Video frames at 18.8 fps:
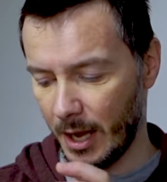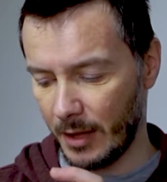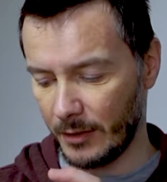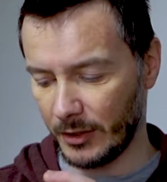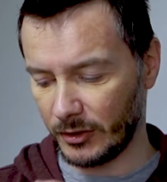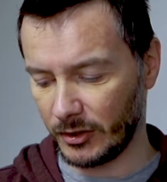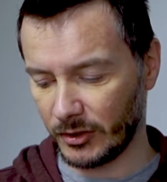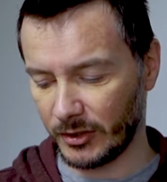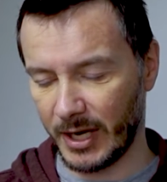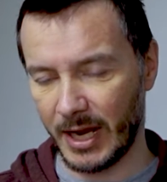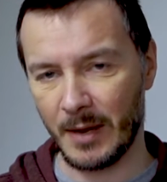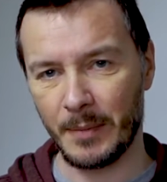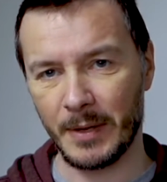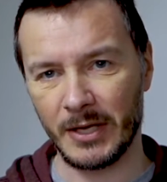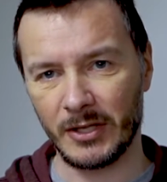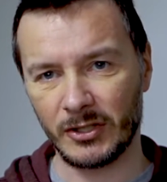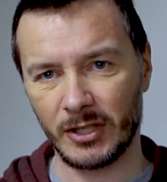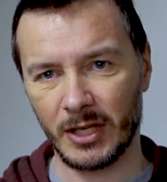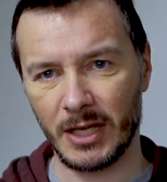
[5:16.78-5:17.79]
this is an
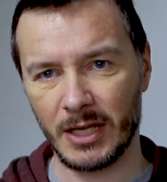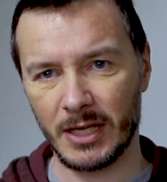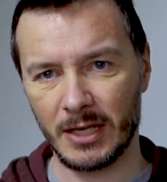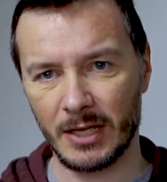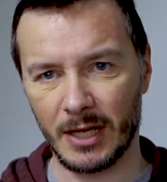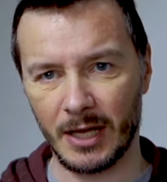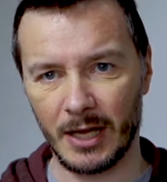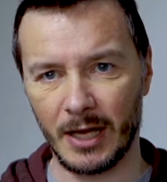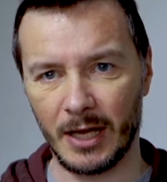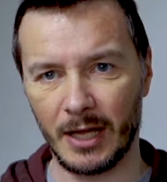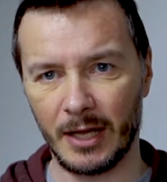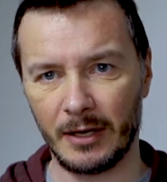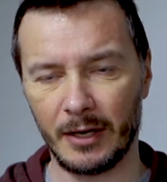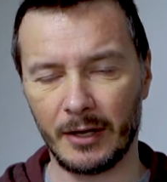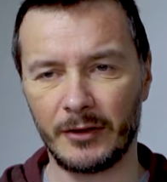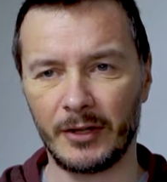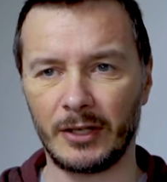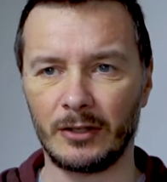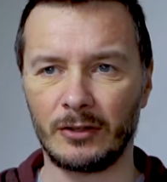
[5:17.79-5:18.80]
ABC, and I
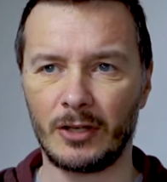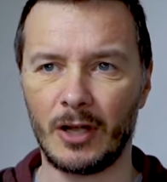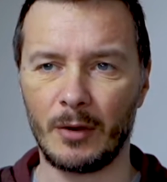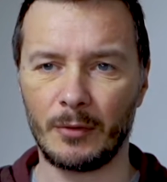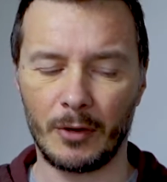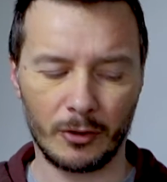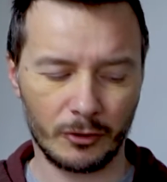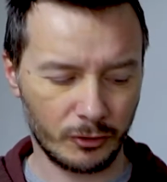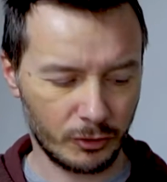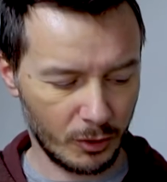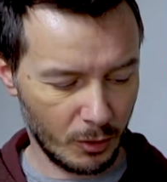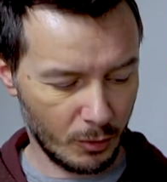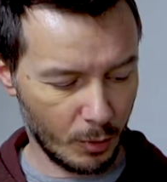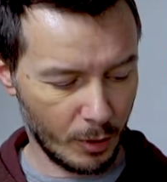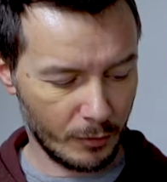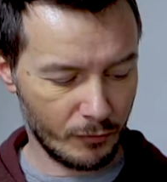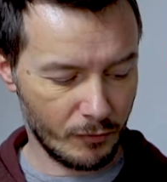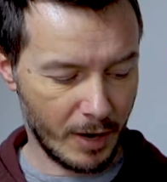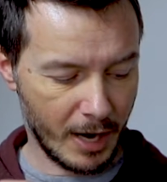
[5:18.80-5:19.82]
think Godox do
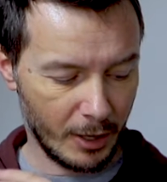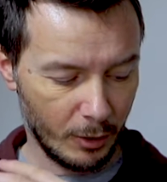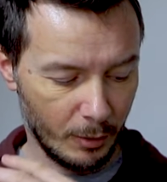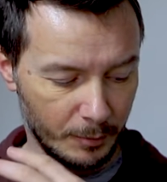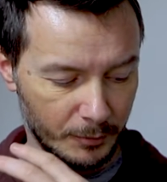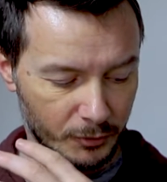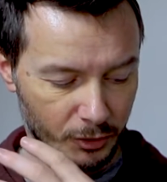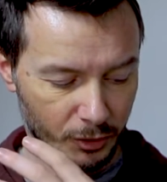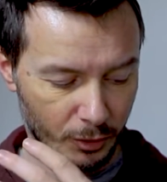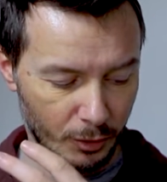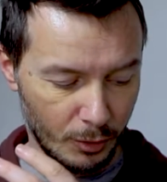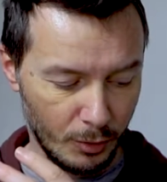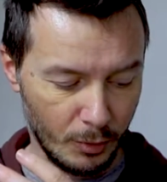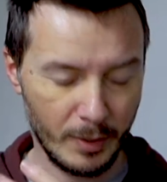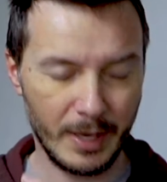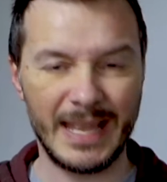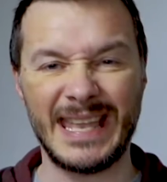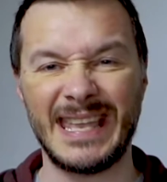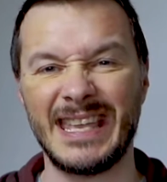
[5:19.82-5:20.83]
one right up
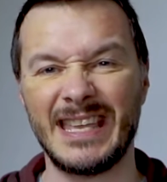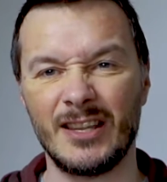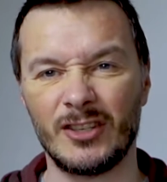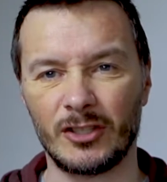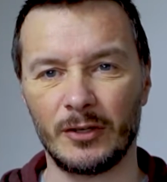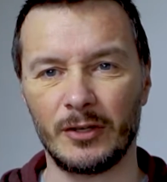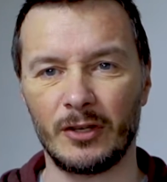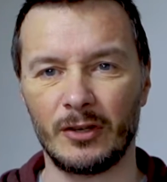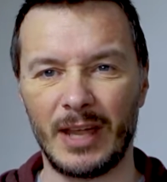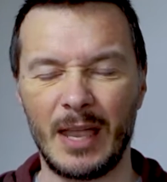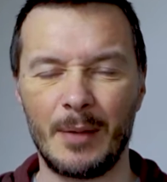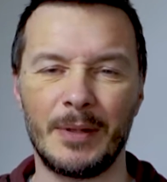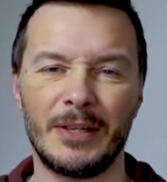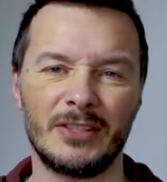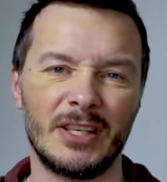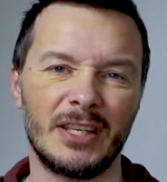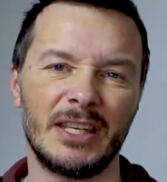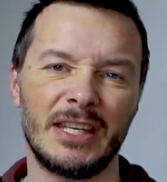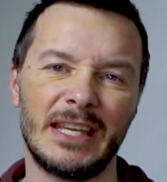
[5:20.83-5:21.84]
to E, so you can A, B,
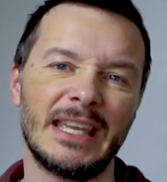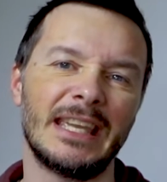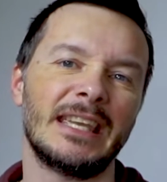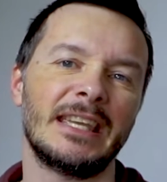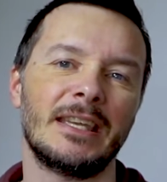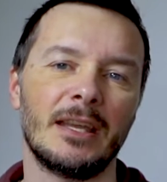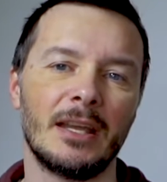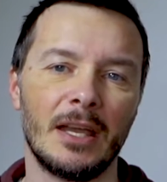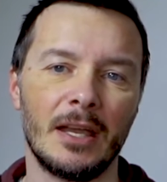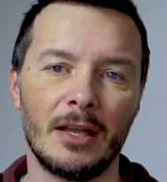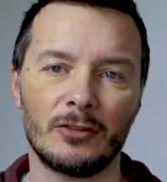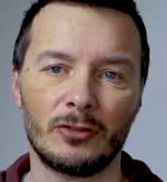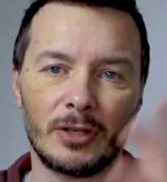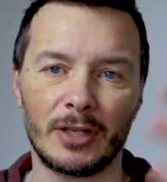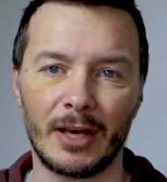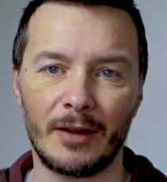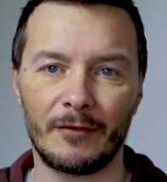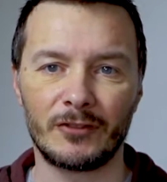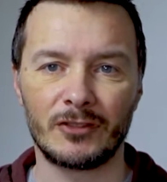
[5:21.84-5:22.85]
C, D, E. So you
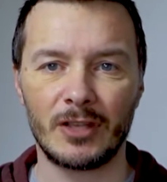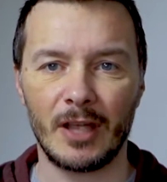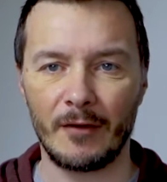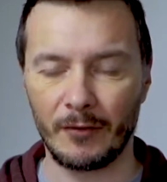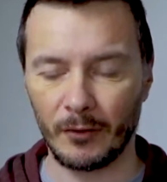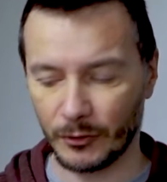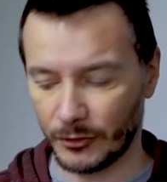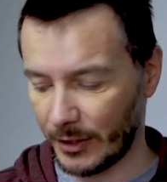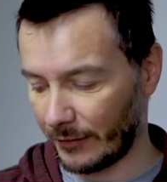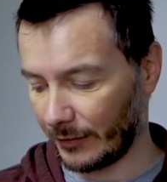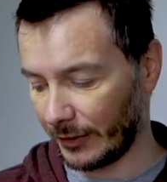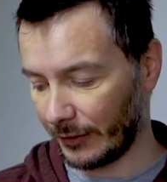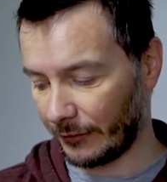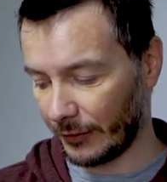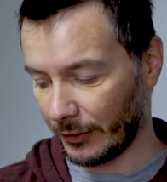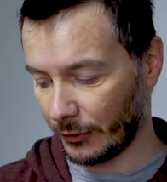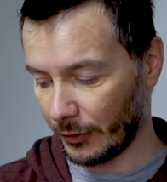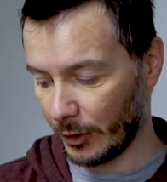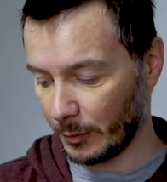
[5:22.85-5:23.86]
can have several
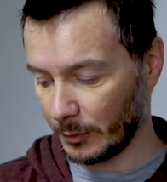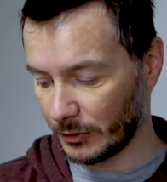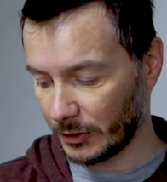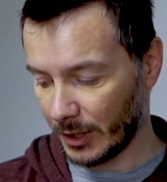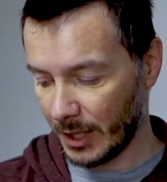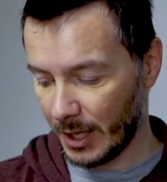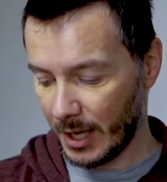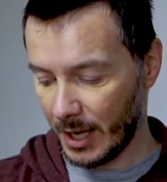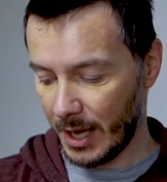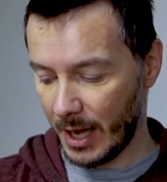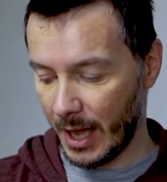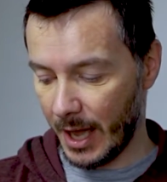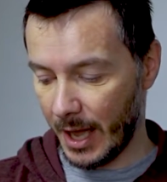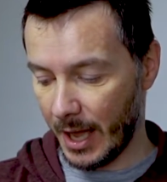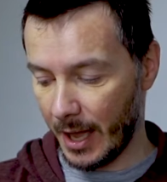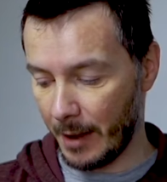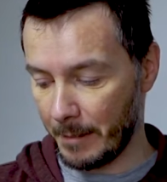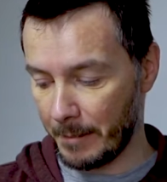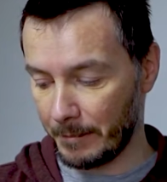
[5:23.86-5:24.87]
different groups.
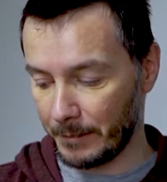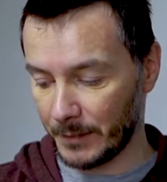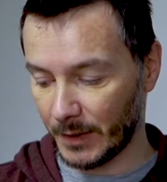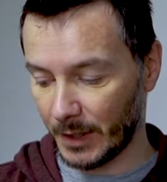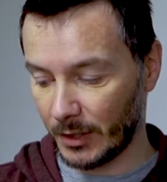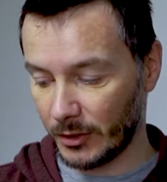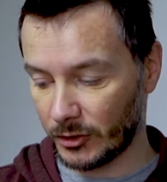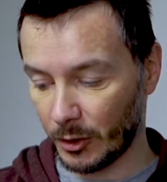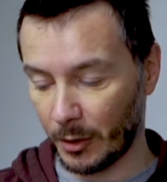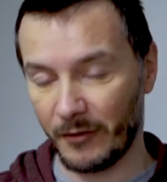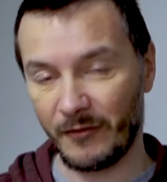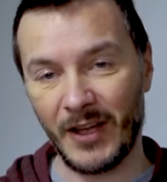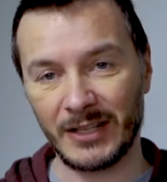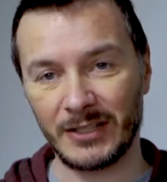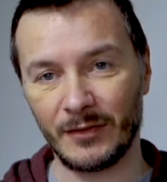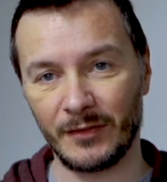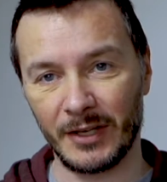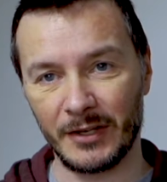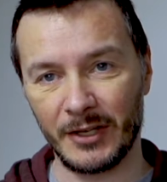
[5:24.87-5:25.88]
So
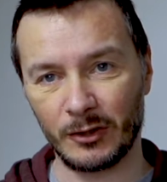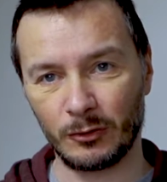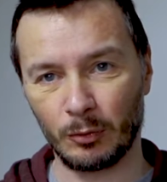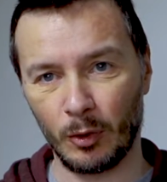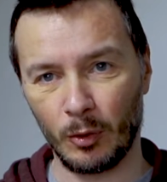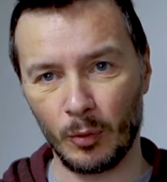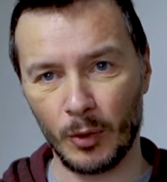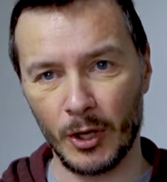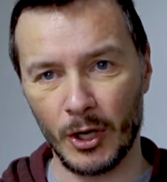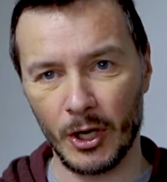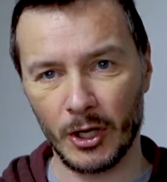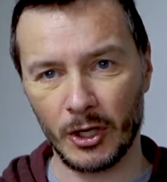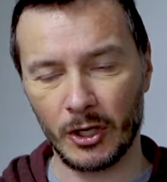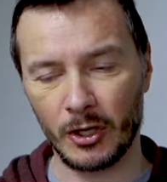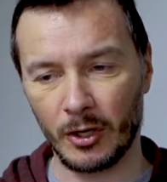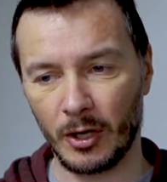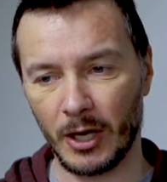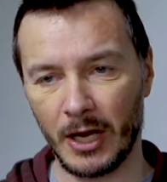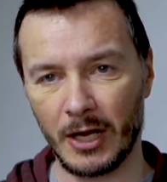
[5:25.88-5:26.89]
effectively this will
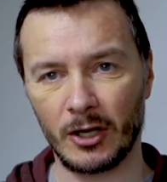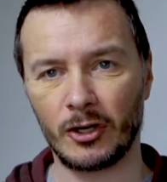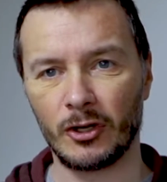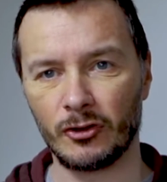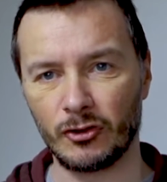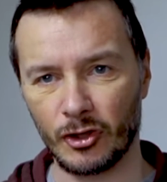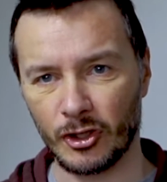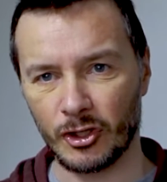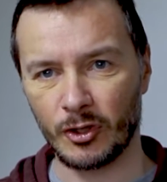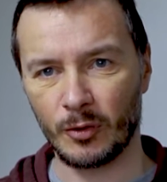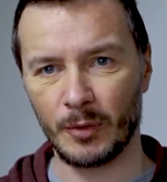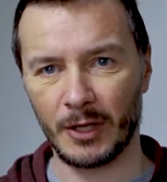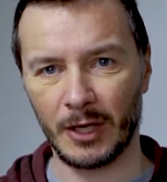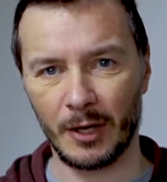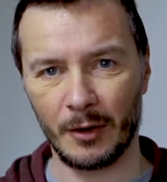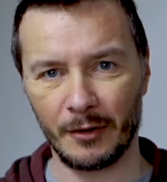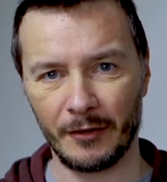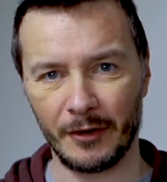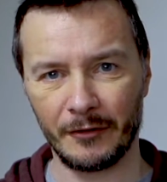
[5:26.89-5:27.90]
work in conjunction with a
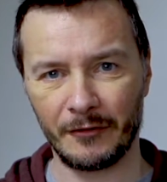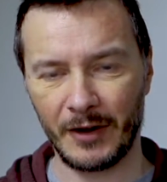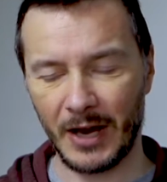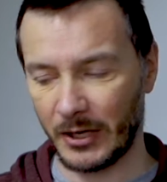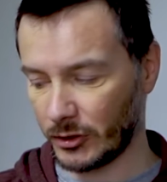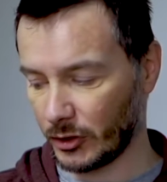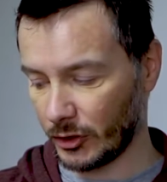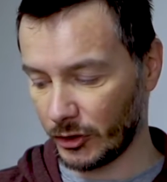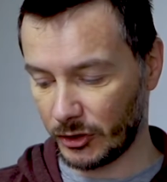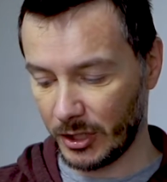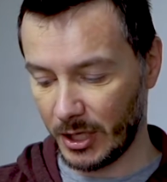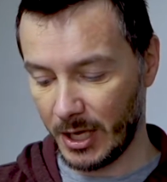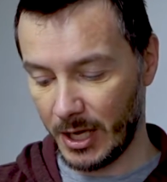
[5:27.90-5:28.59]
load of other flashes.